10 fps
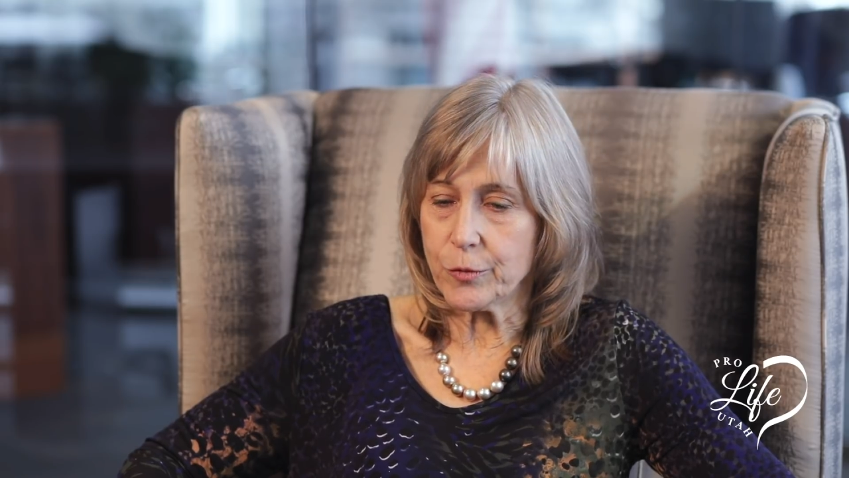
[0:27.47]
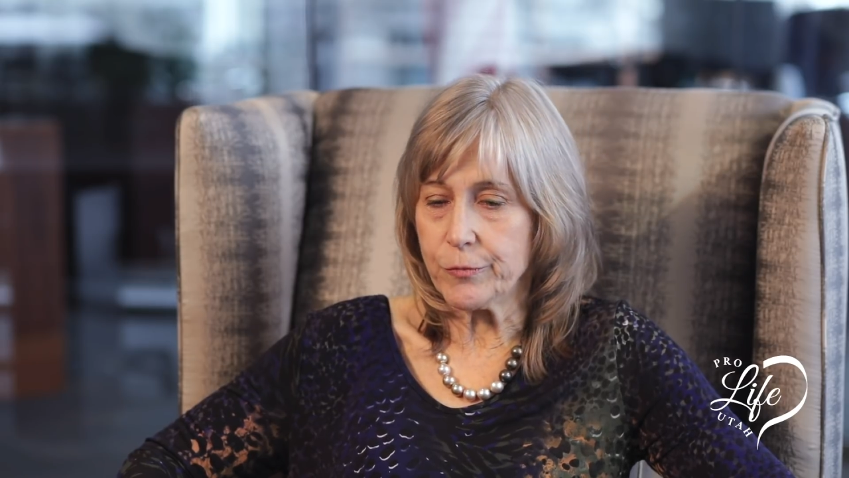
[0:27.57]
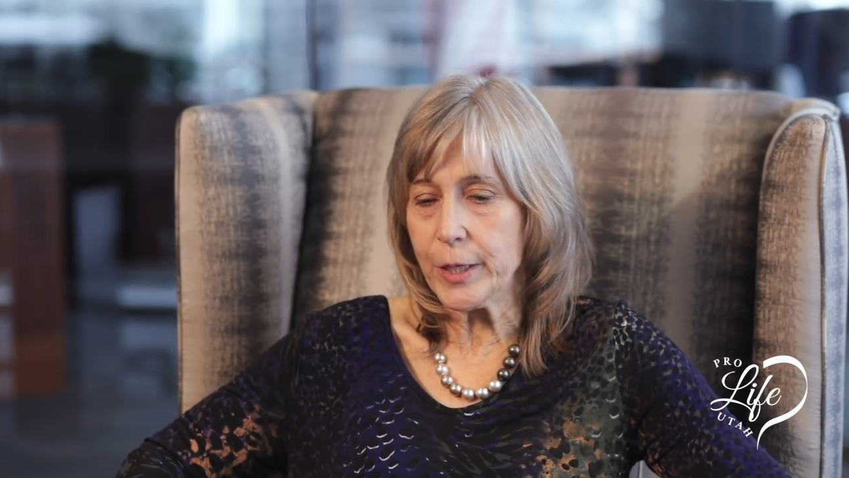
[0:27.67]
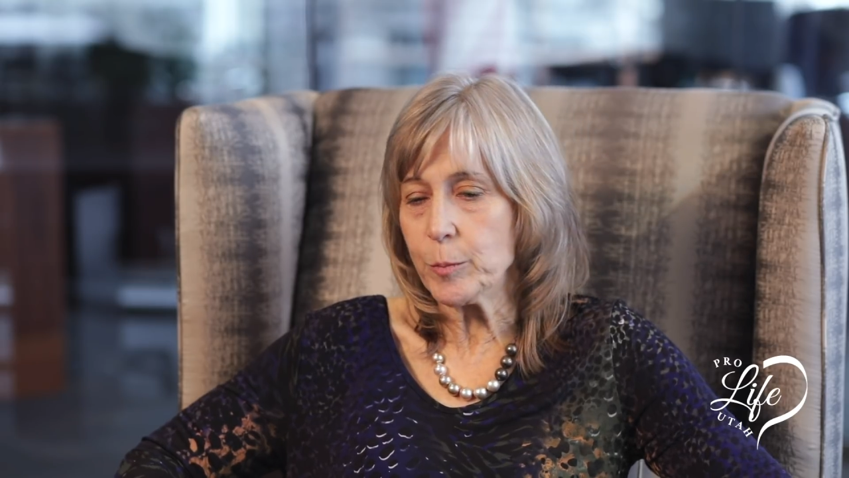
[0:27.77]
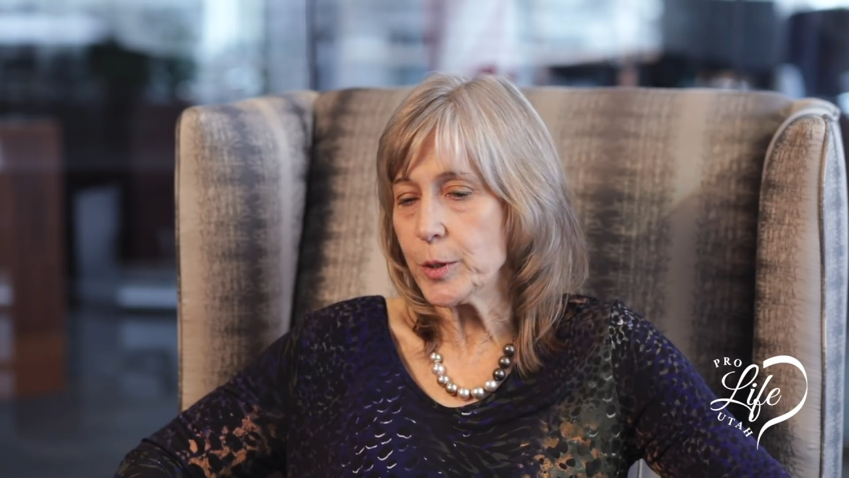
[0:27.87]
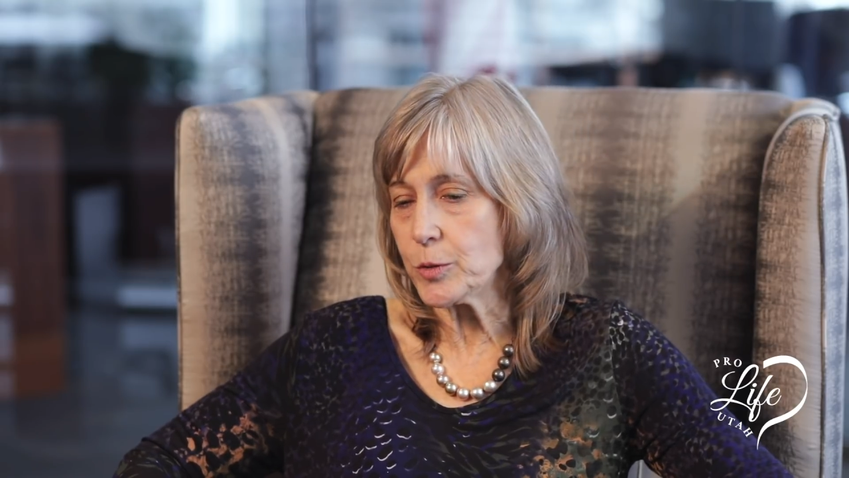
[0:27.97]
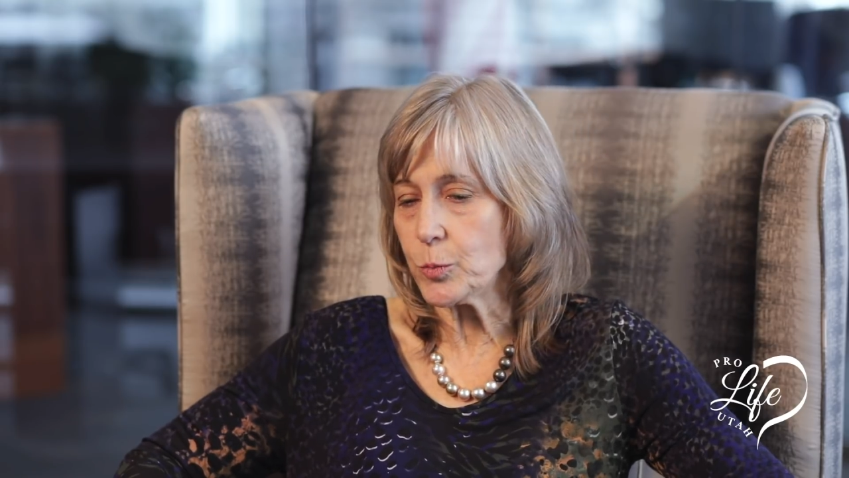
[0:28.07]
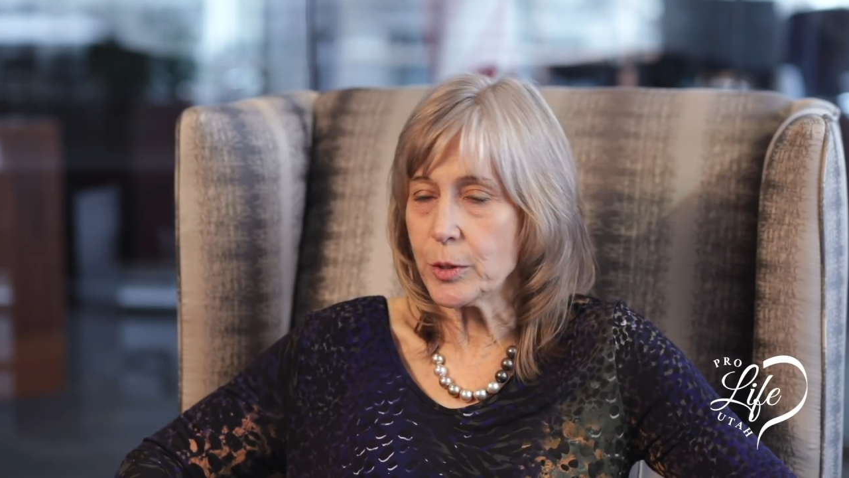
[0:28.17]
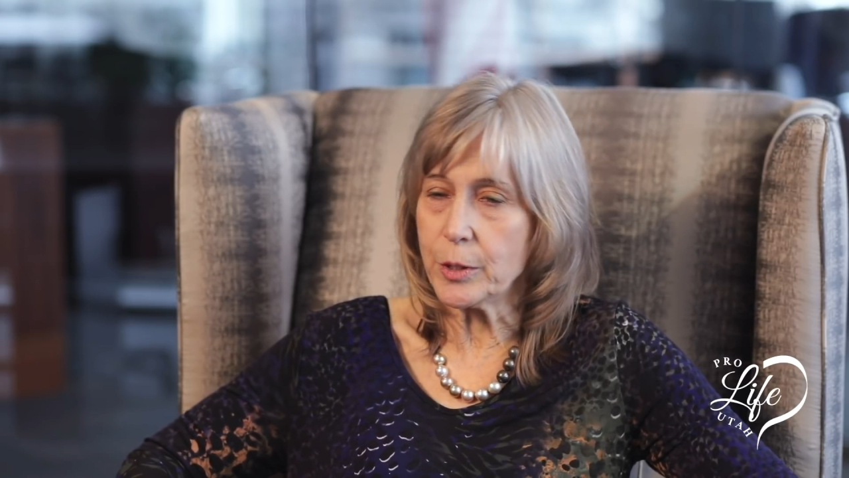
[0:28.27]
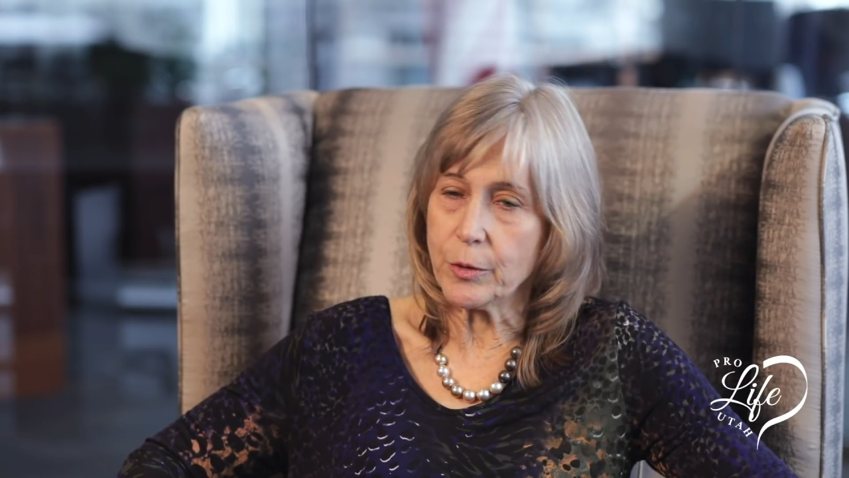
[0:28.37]
their families
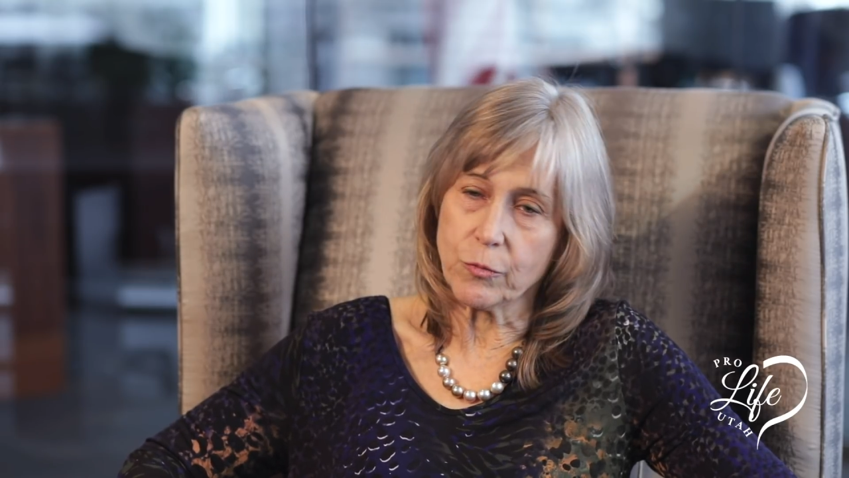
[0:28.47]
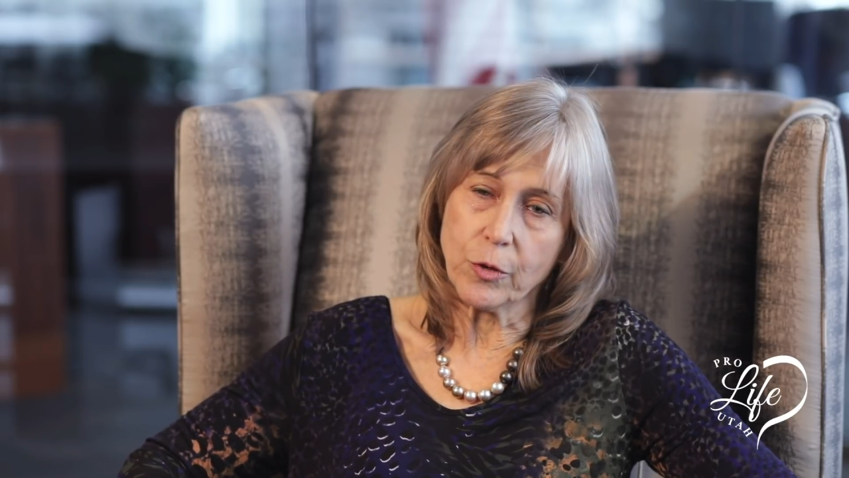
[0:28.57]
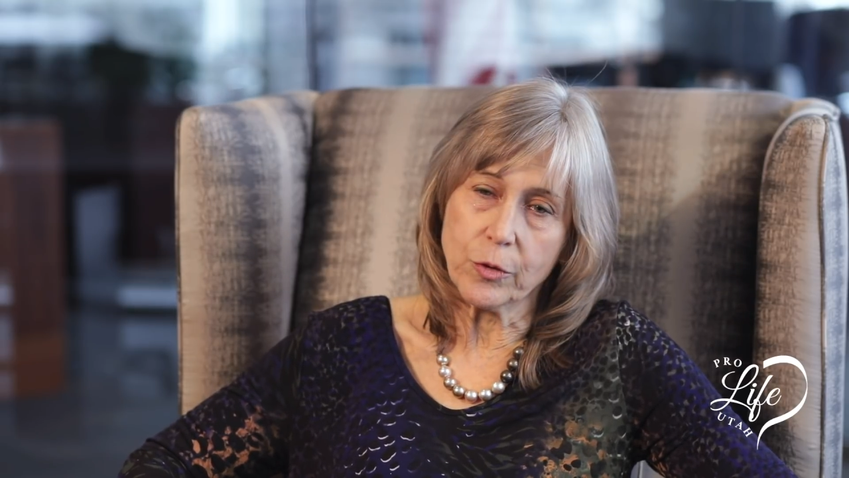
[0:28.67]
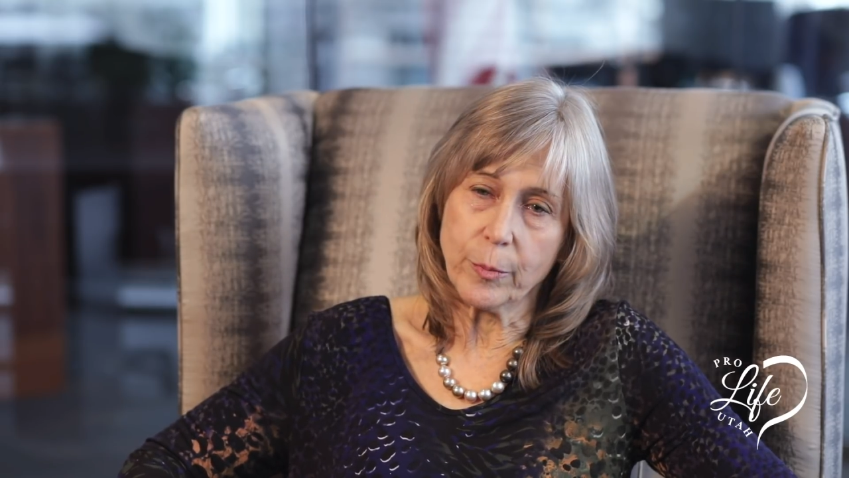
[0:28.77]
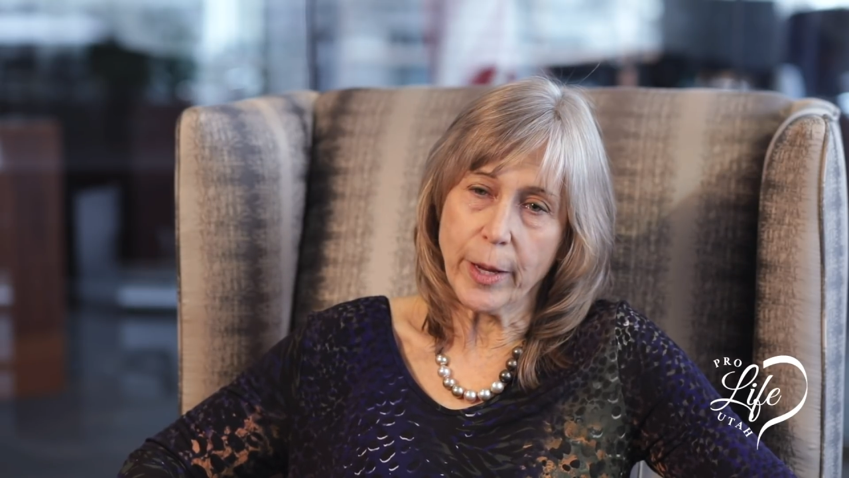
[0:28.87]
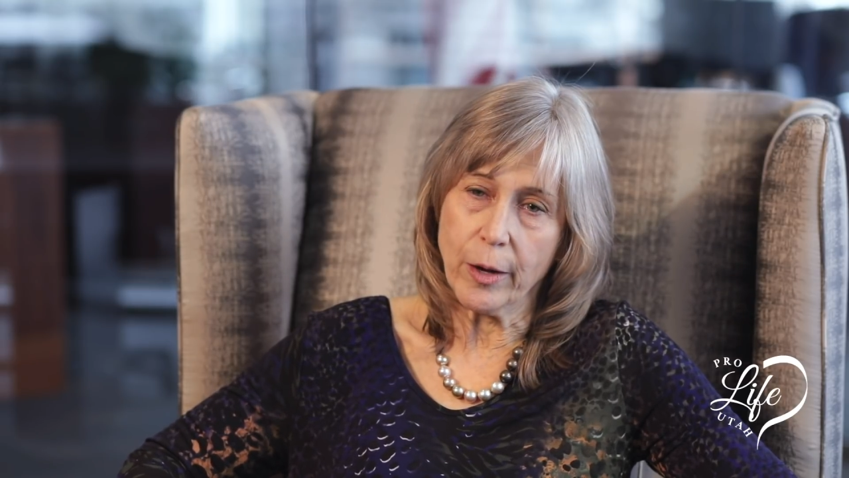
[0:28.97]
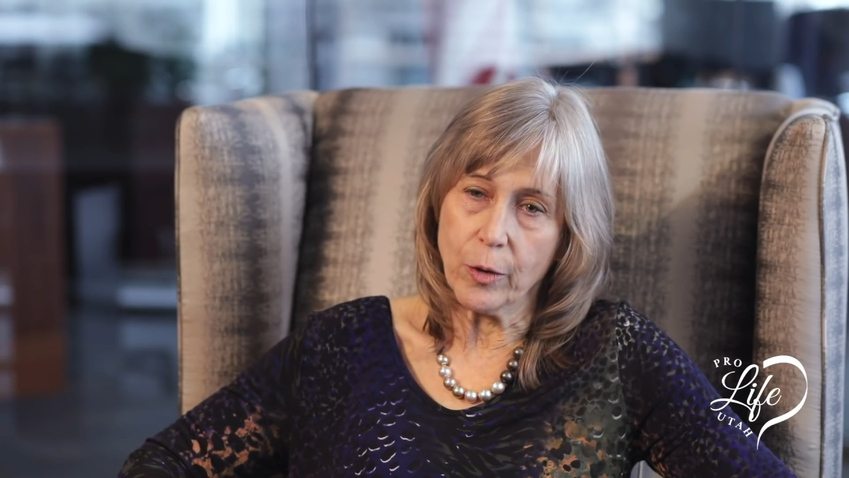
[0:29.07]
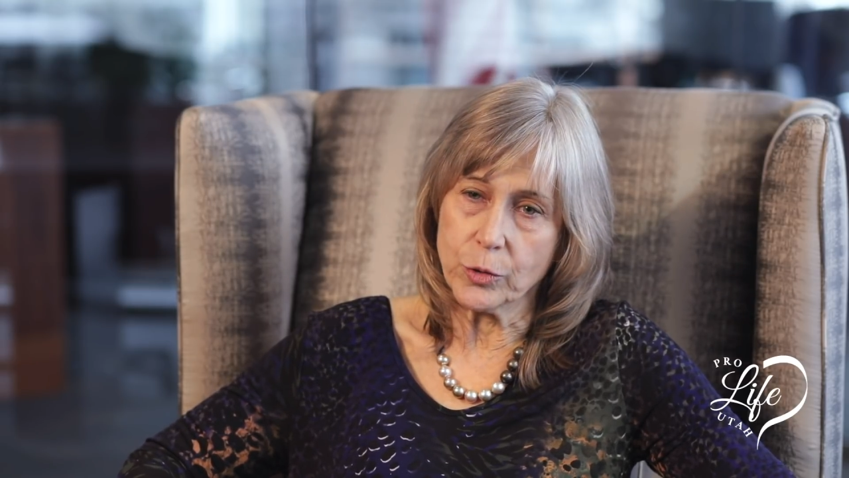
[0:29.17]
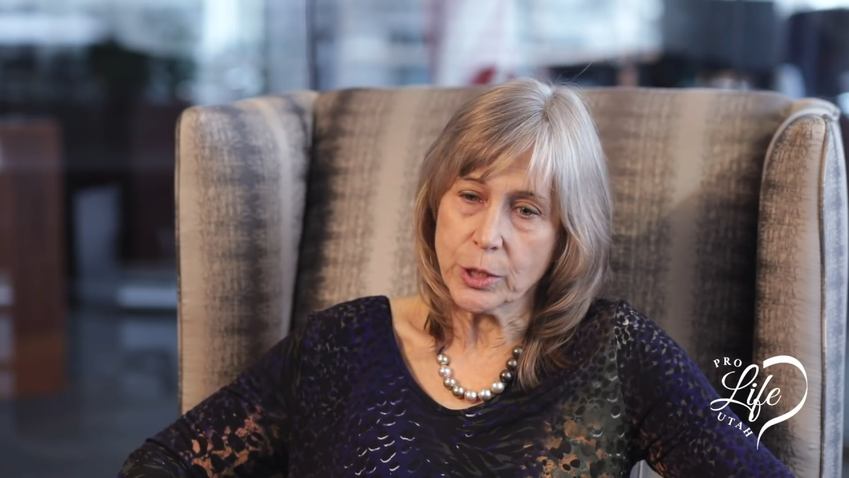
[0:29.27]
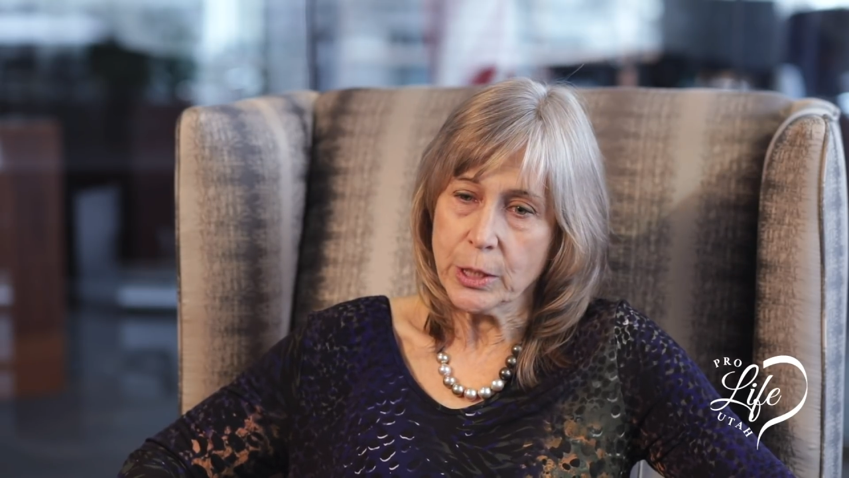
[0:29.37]
were going to throw them
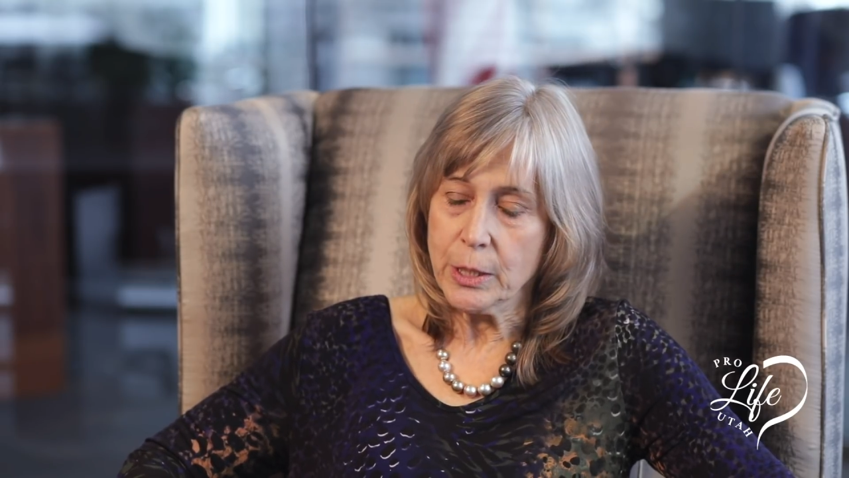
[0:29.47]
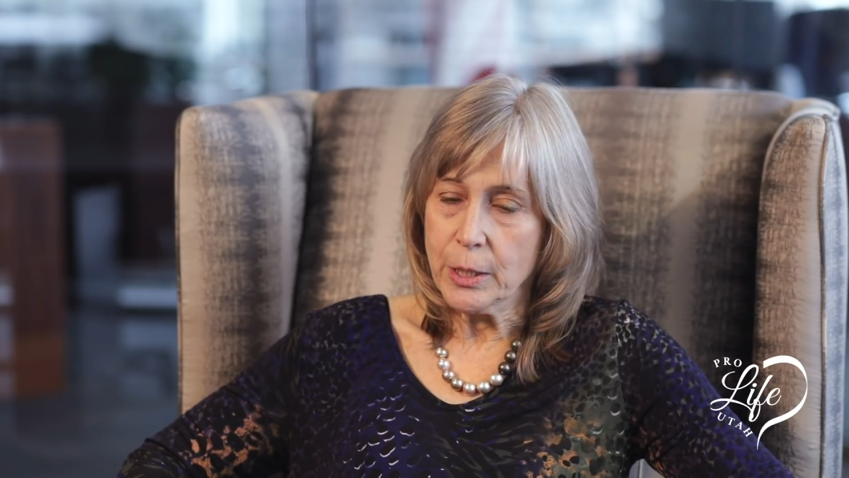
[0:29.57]
out,